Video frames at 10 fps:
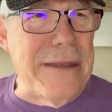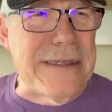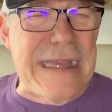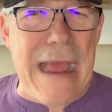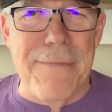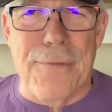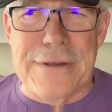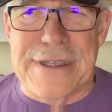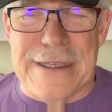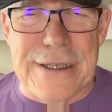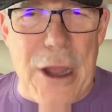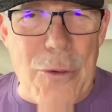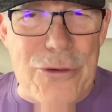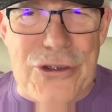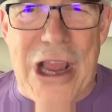San
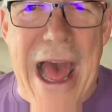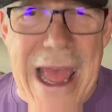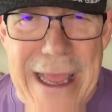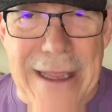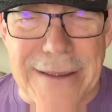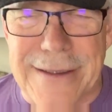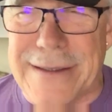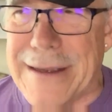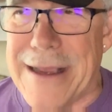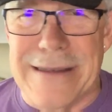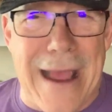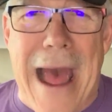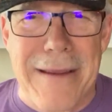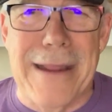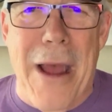Francisco Giants. Because,
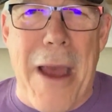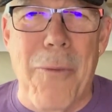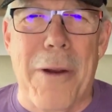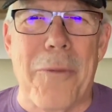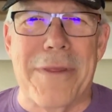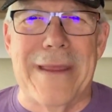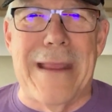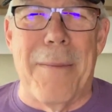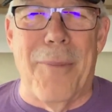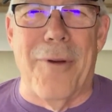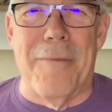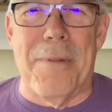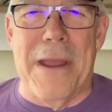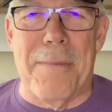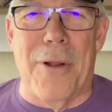I work with a number of
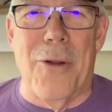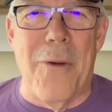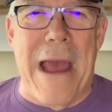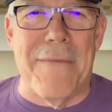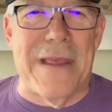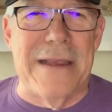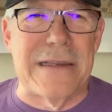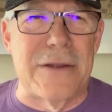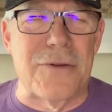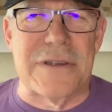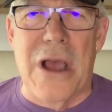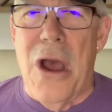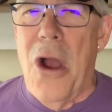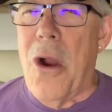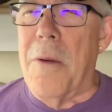people who have these interests.
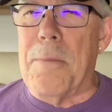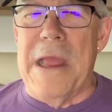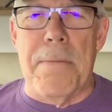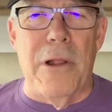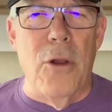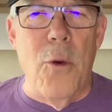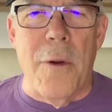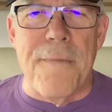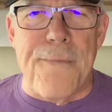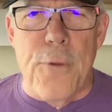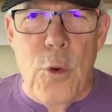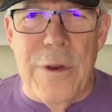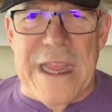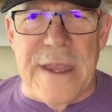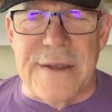Or people who are
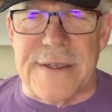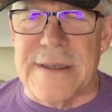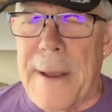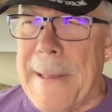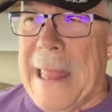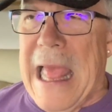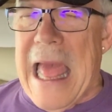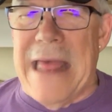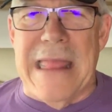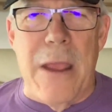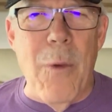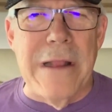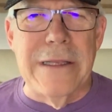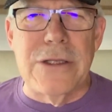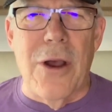foodies and they
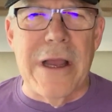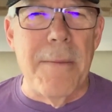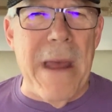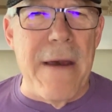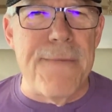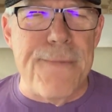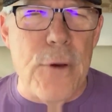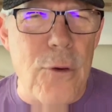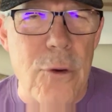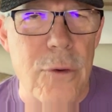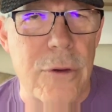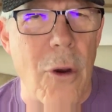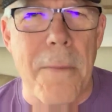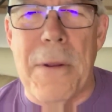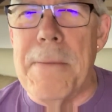want to talk about food.
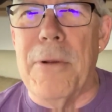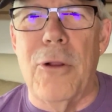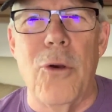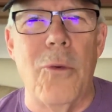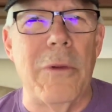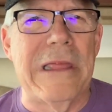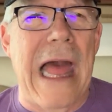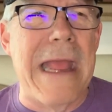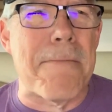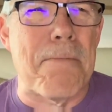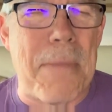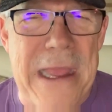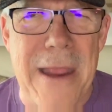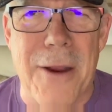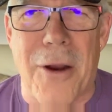Or people who like
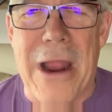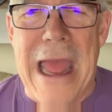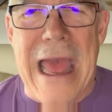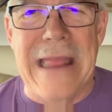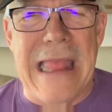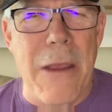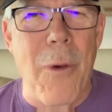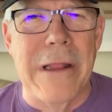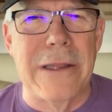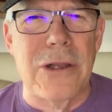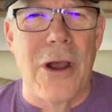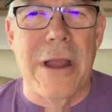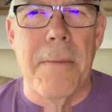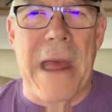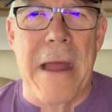beer and they want to talk
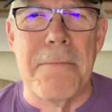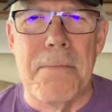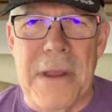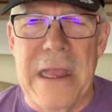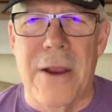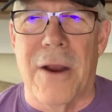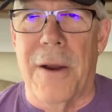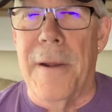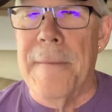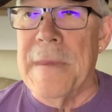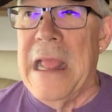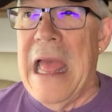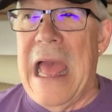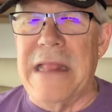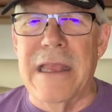about beer.
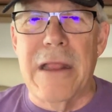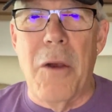And,